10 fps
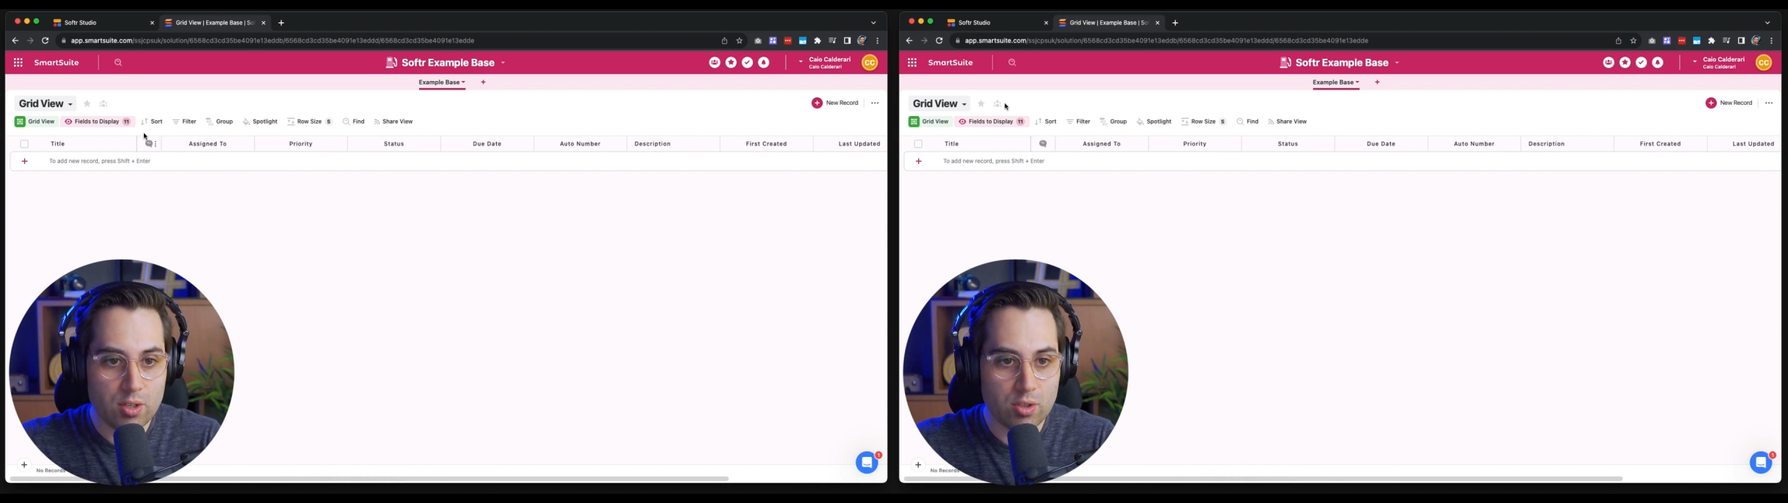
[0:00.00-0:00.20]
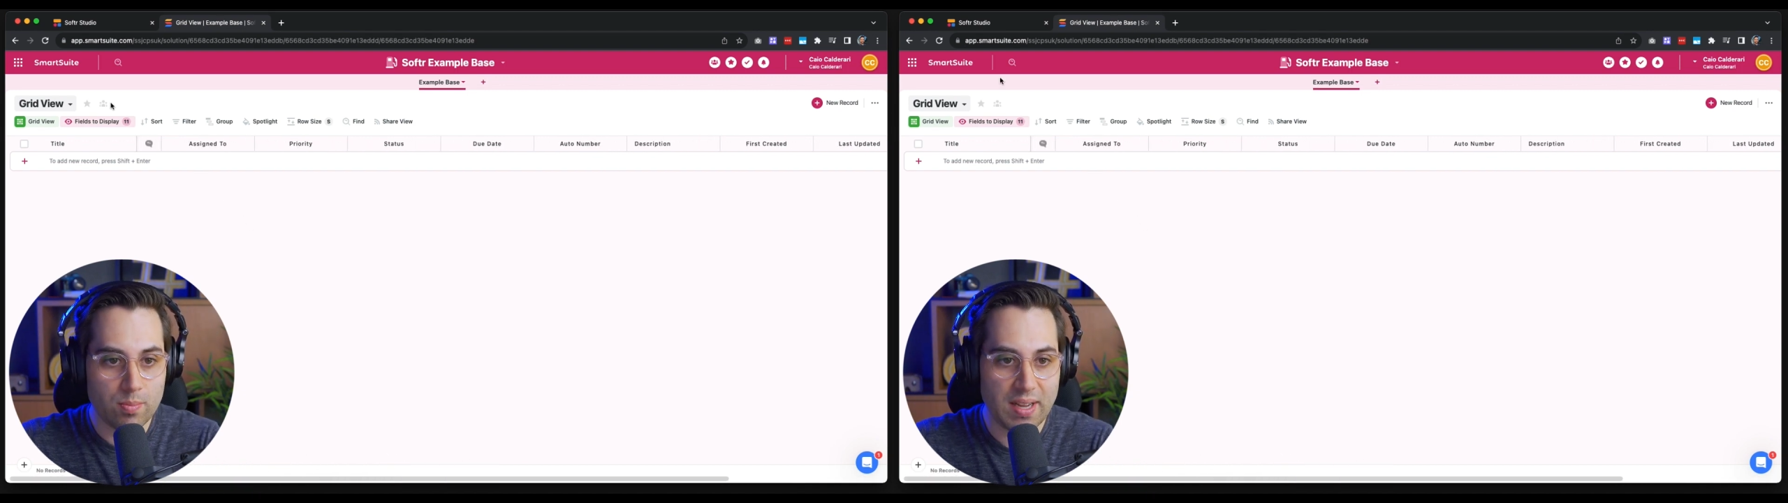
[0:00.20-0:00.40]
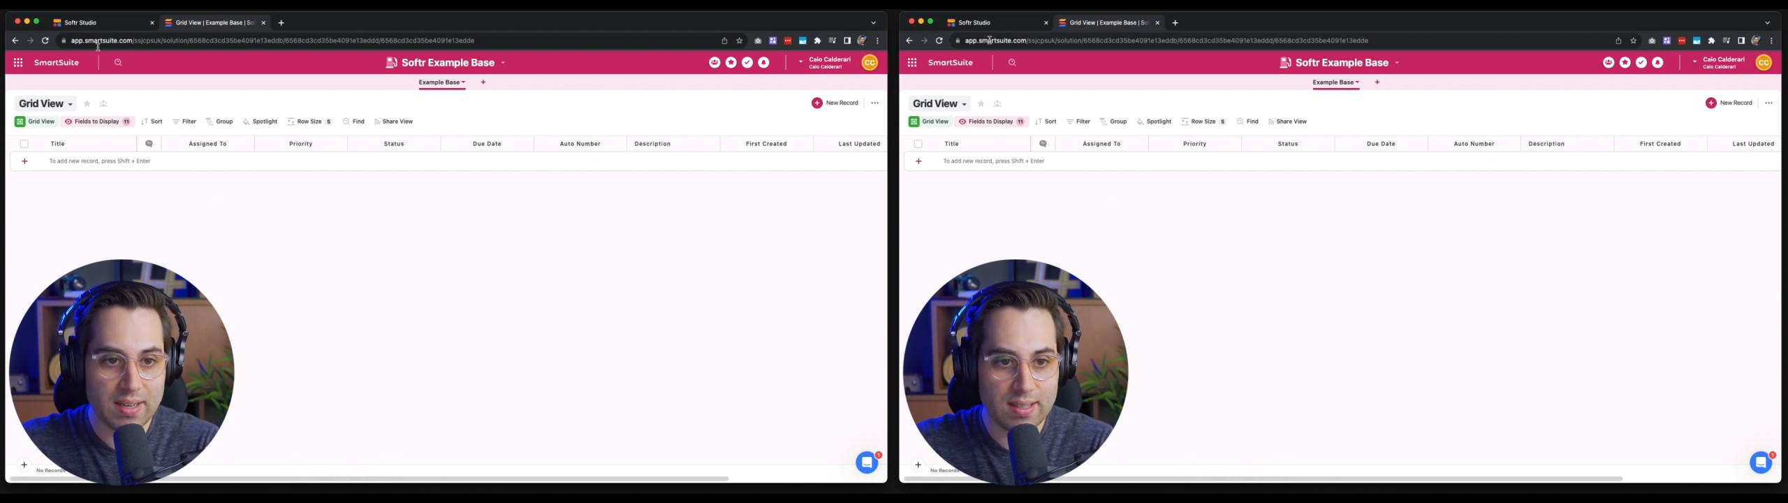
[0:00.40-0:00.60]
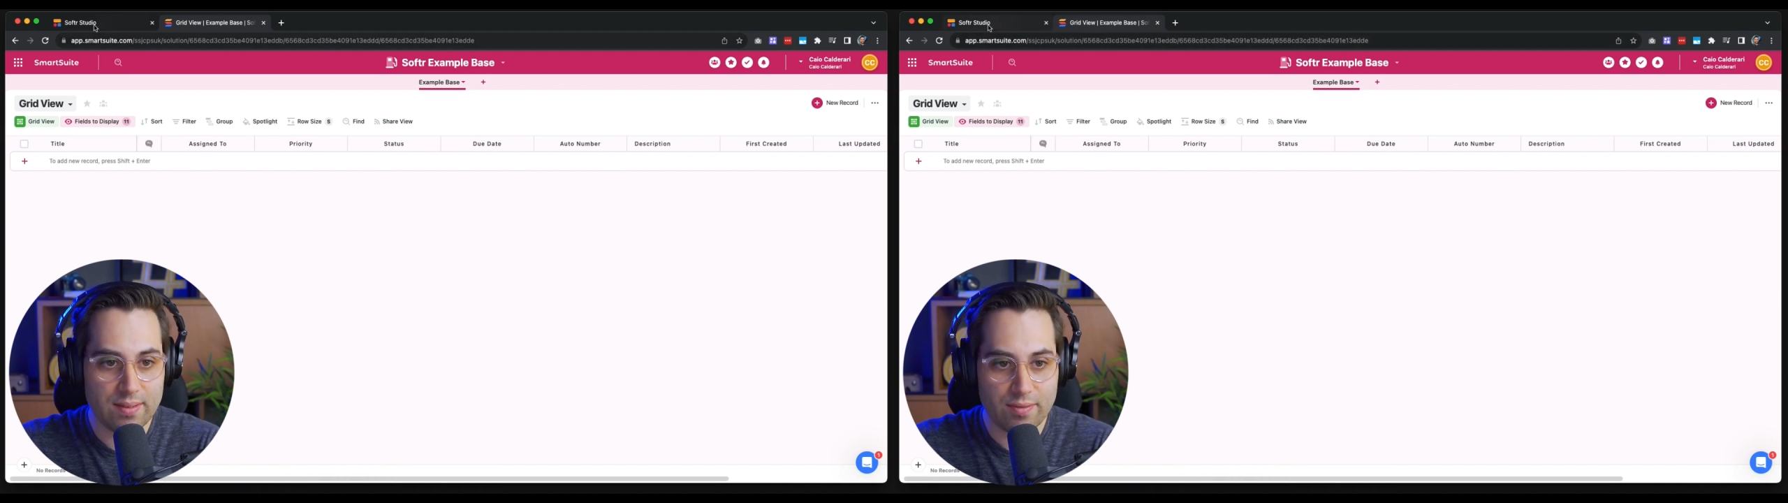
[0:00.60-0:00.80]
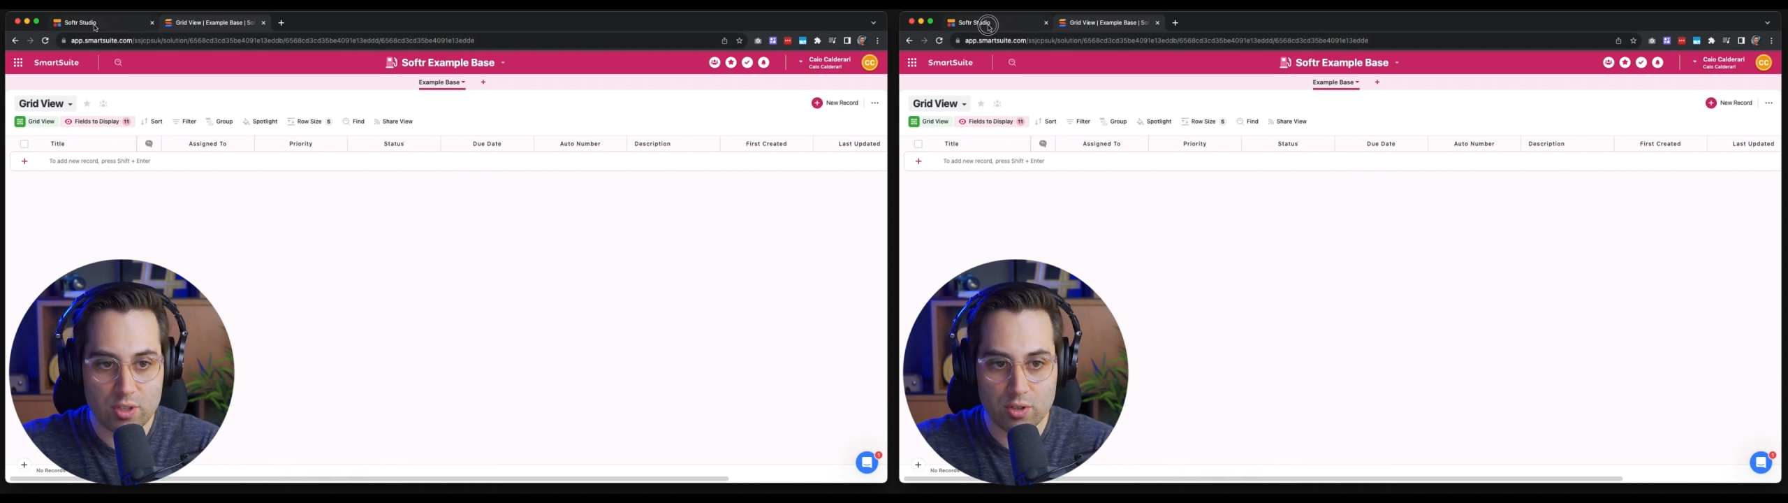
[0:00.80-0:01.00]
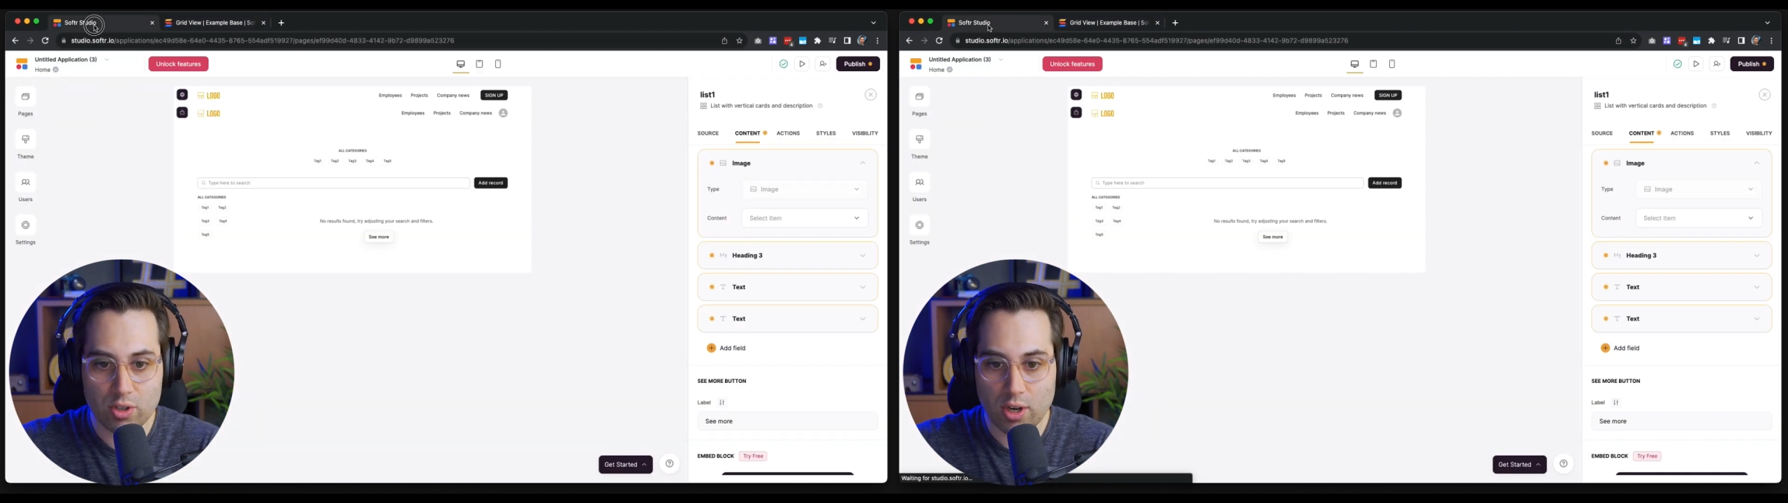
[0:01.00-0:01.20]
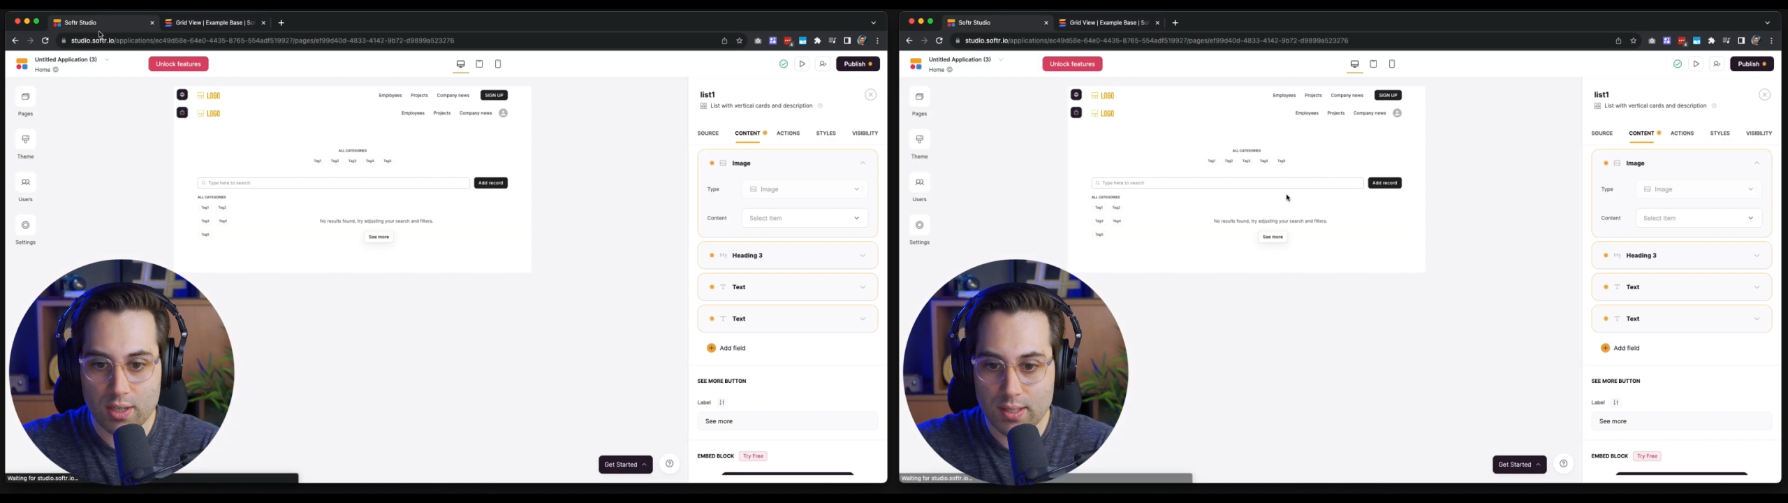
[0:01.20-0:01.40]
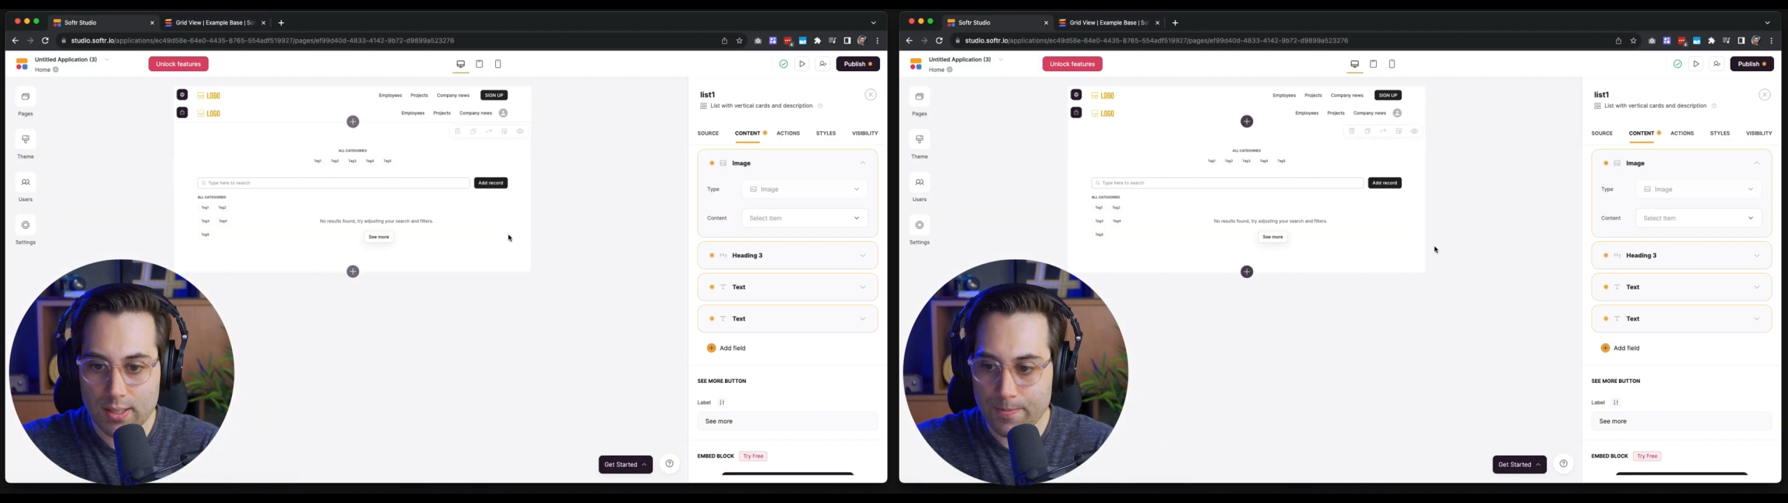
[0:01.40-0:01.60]
to make the video
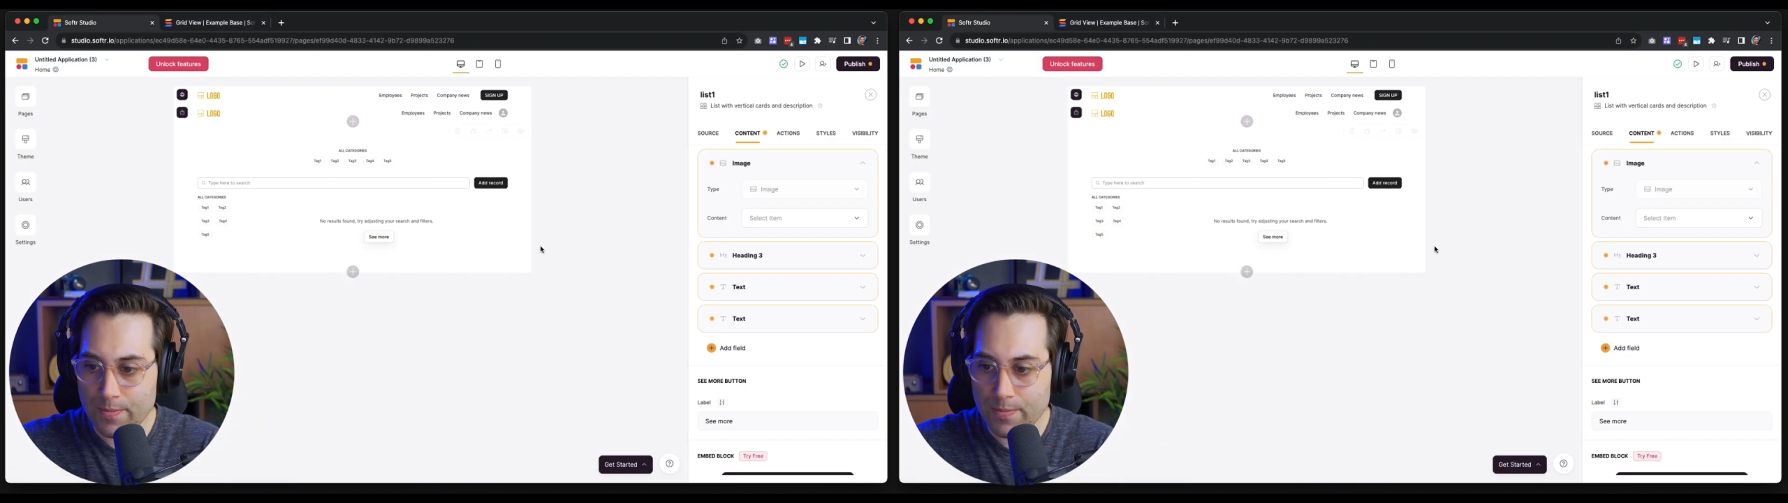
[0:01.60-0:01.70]
shorter.